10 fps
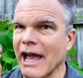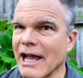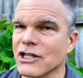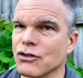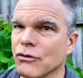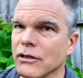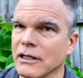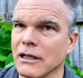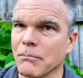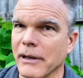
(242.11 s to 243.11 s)
extra
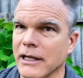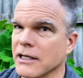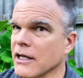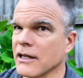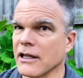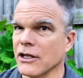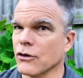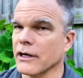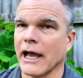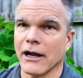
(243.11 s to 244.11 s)
little bit that you
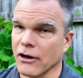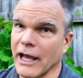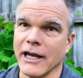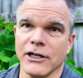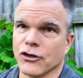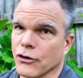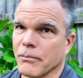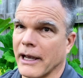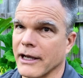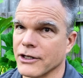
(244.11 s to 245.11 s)
can add on any journal
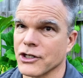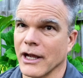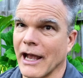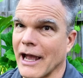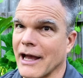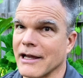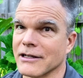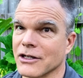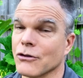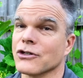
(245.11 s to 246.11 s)
page, and
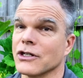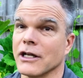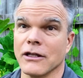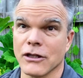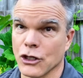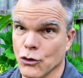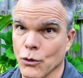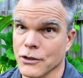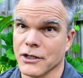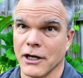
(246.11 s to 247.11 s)
you'll see the
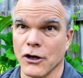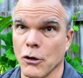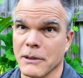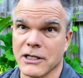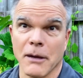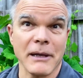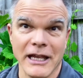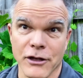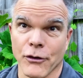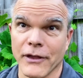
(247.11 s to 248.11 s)
doors that it opens up
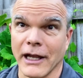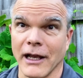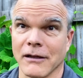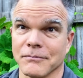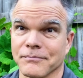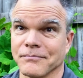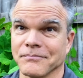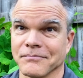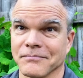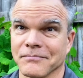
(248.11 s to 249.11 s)
in your thinking.
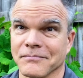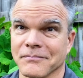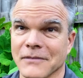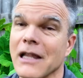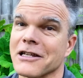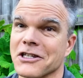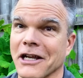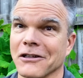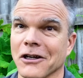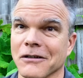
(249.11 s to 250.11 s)
Let's take
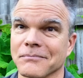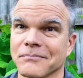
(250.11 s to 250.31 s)
a look.